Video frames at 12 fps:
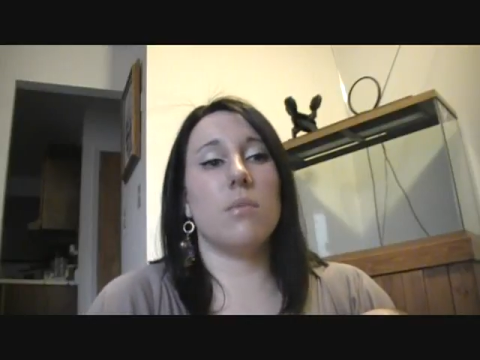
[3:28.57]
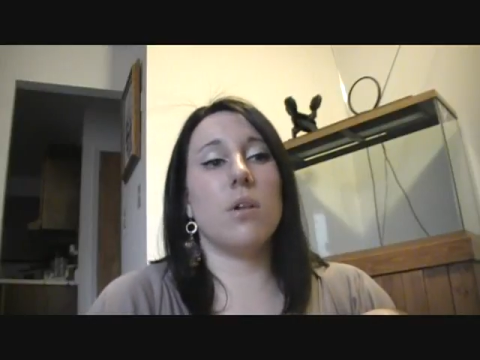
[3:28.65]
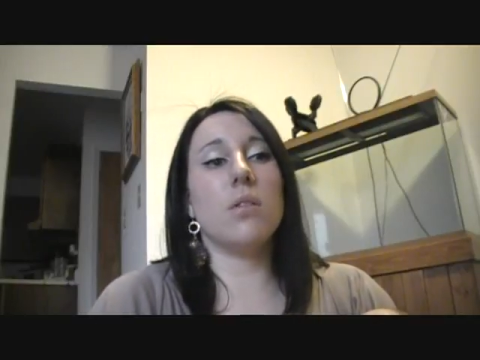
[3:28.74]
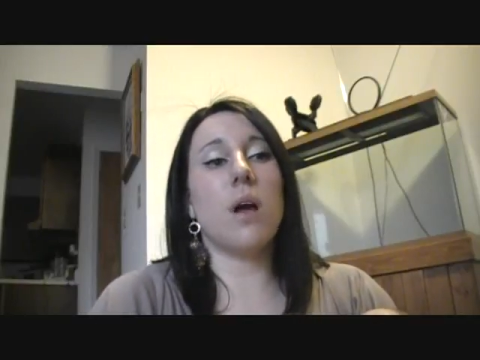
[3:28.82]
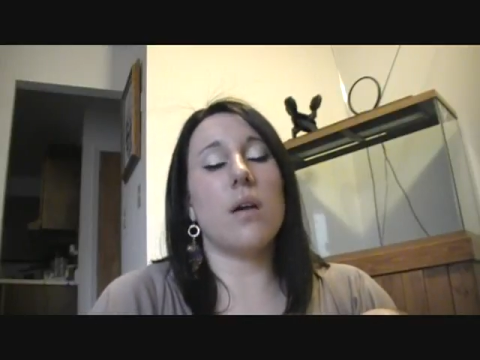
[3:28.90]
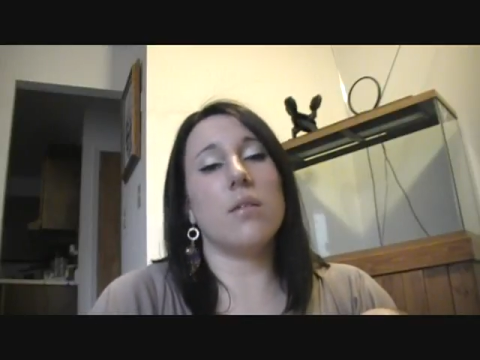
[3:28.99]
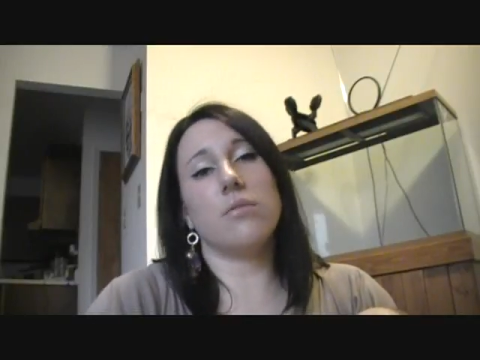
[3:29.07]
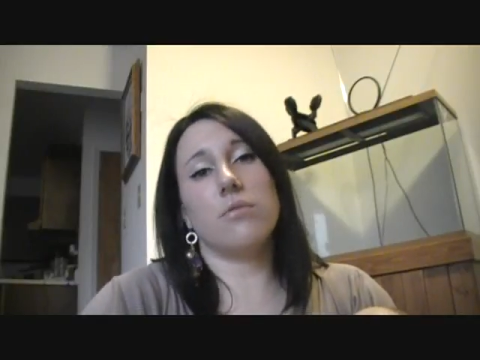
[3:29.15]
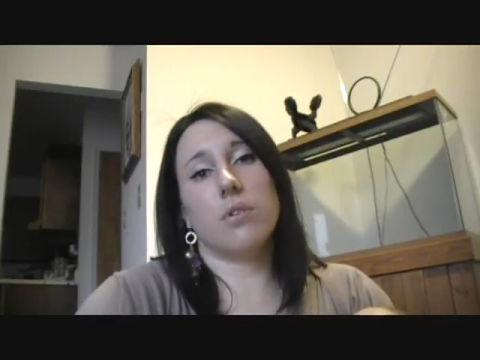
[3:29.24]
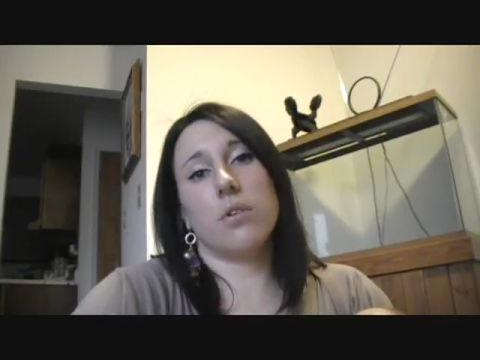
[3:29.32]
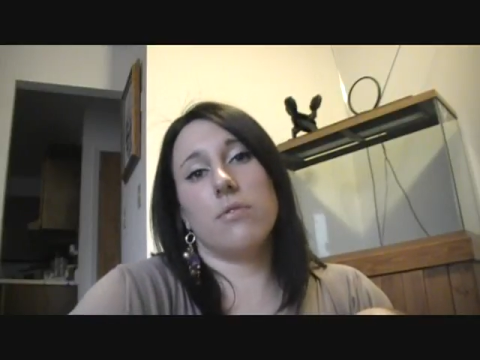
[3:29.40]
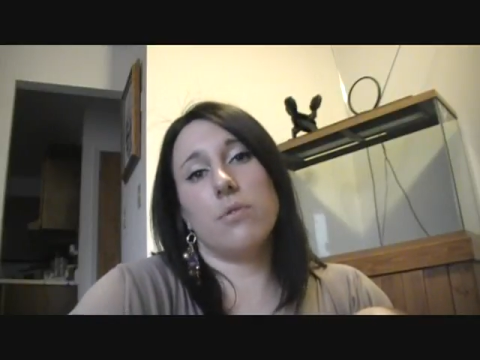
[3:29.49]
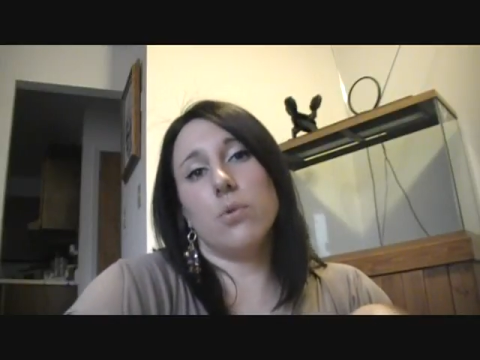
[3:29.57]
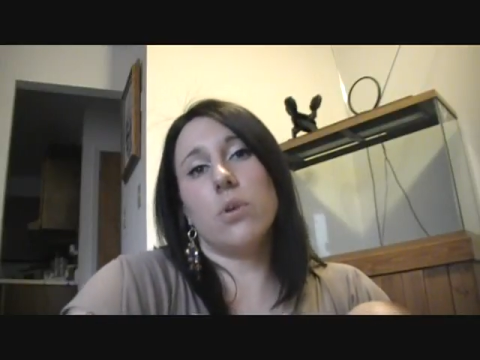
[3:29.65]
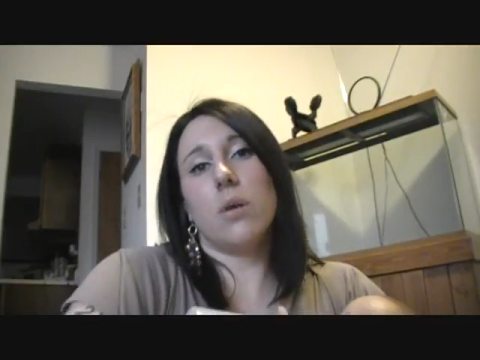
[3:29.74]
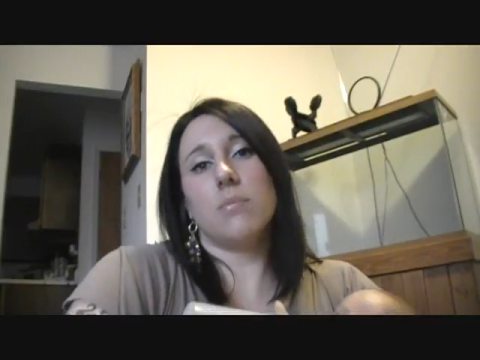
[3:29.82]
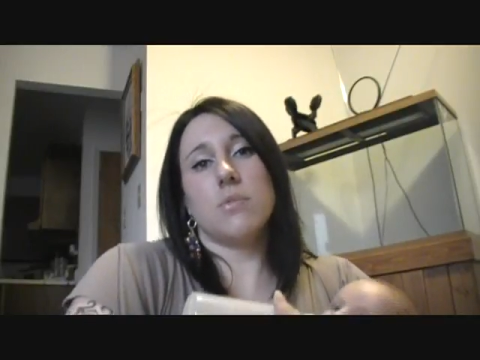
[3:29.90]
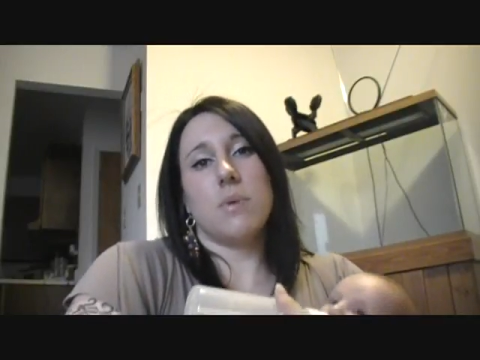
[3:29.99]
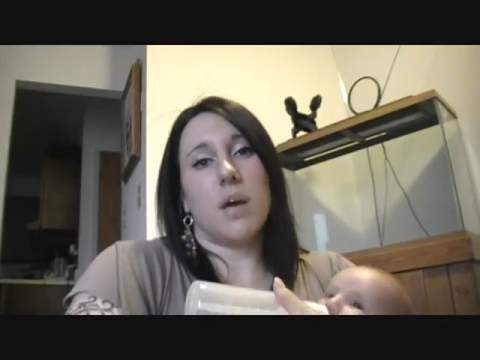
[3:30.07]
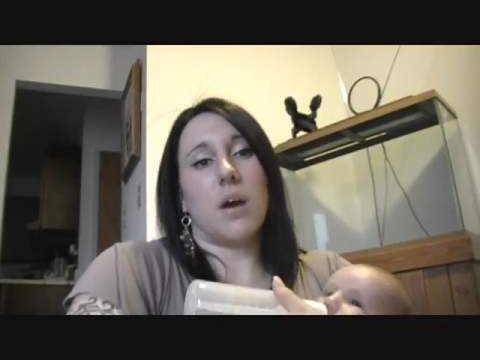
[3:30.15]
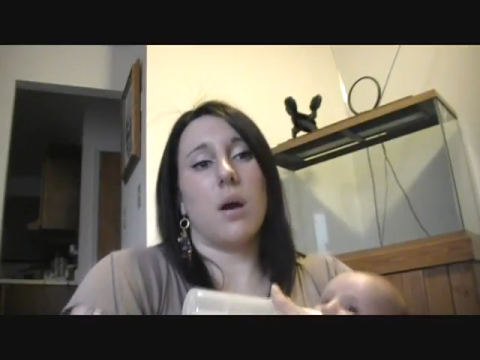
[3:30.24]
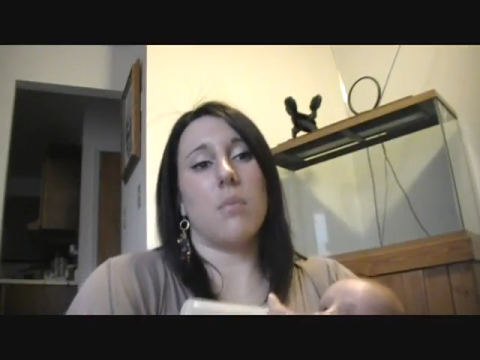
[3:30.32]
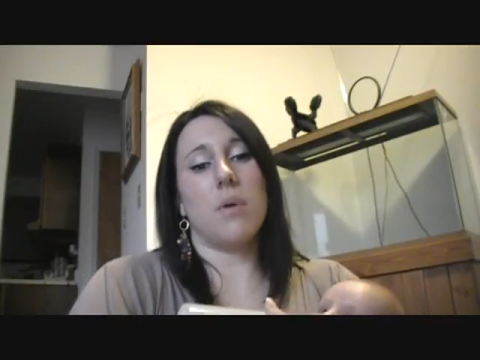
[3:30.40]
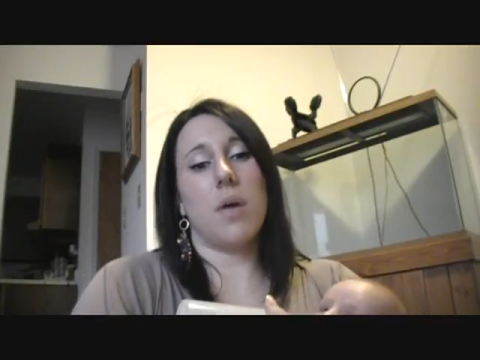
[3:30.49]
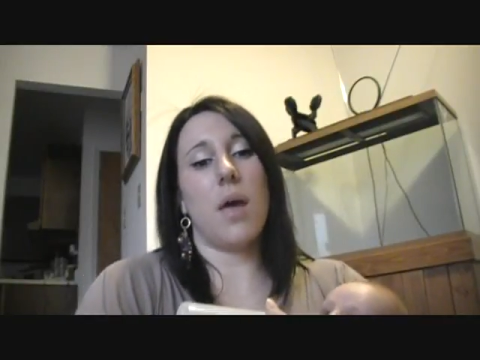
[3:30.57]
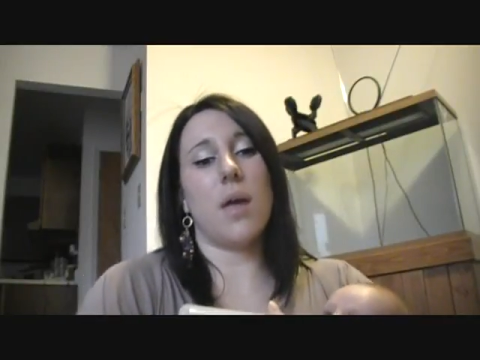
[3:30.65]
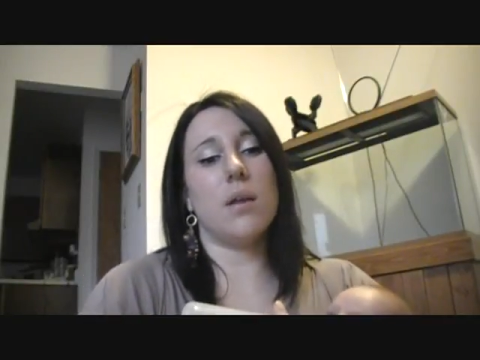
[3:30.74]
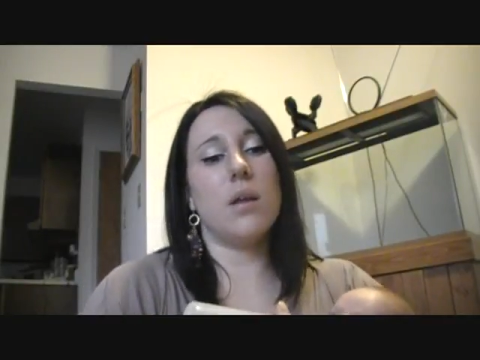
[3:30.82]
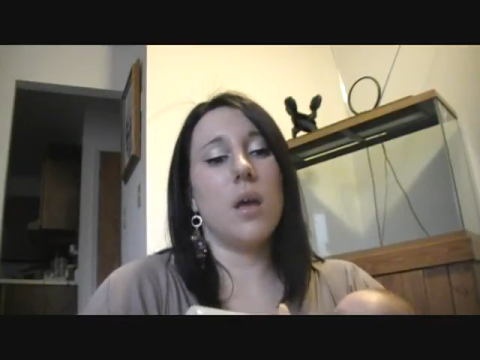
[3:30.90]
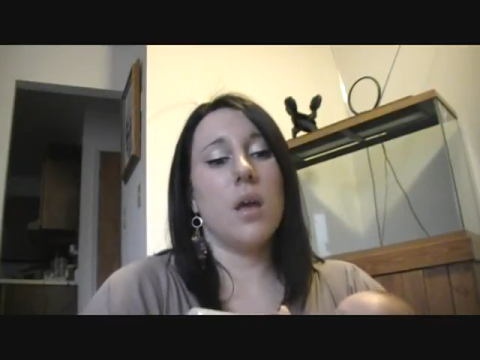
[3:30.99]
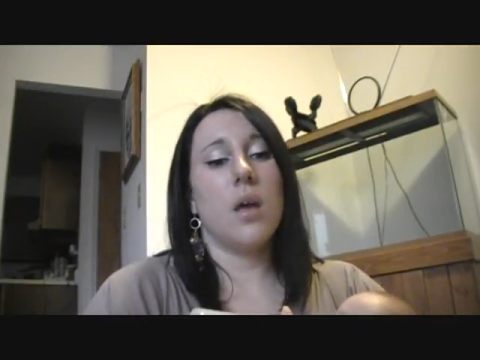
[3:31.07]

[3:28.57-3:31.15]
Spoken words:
a lot of her food comes back up, and